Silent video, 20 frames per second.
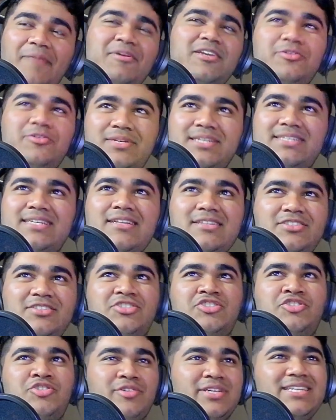you can tell it's
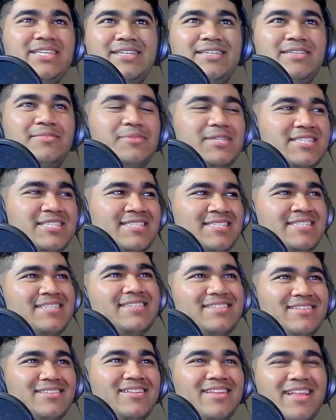treated, but still,
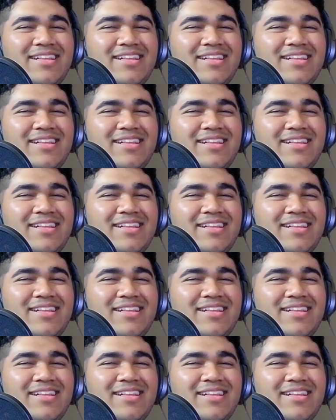that's